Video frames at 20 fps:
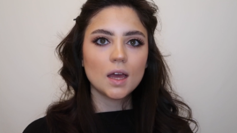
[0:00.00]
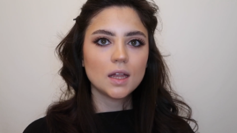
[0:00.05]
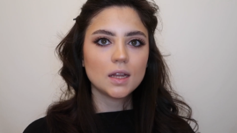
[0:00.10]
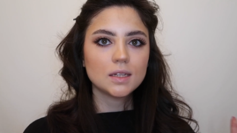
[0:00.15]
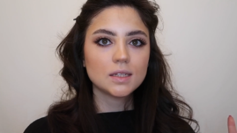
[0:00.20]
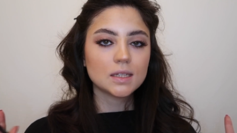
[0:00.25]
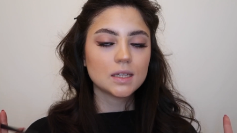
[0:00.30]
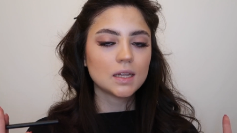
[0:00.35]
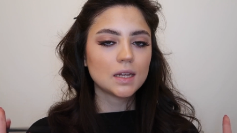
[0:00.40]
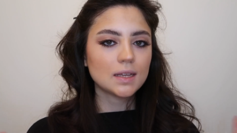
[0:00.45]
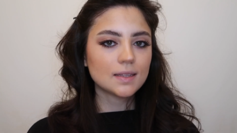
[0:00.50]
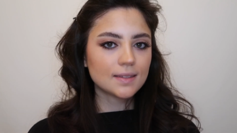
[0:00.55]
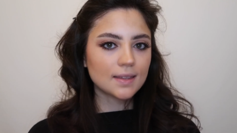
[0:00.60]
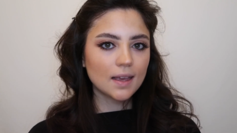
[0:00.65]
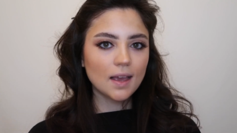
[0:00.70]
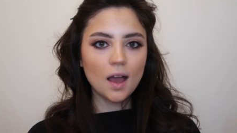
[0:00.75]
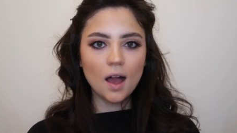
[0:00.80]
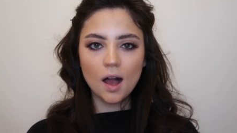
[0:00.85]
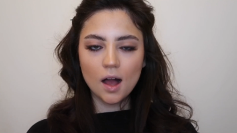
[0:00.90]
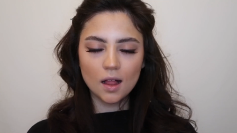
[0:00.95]
And it is
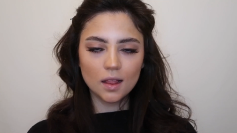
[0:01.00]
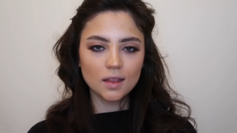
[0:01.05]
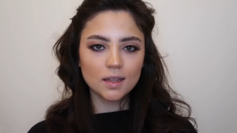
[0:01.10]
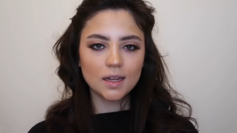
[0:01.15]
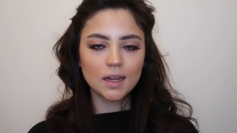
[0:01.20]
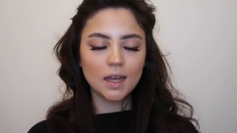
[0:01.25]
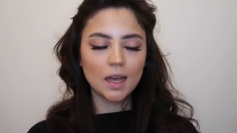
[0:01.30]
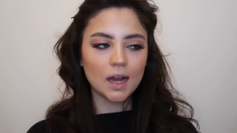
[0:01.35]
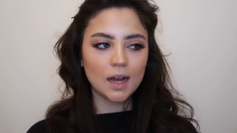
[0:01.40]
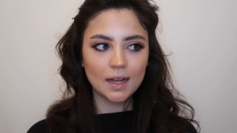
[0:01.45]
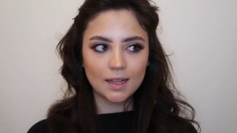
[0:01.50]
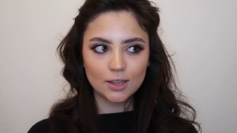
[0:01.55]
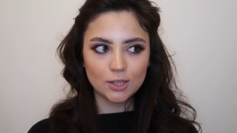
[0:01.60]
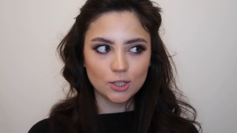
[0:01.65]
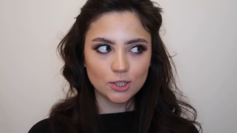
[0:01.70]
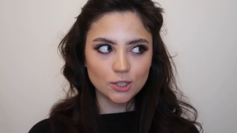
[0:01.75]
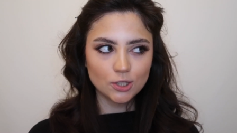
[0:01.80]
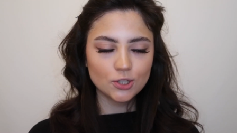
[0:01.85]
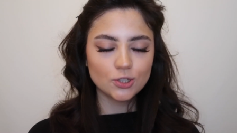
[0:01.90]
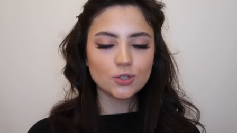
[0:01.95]
a holiday eye
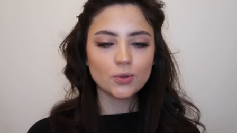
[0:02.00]
look,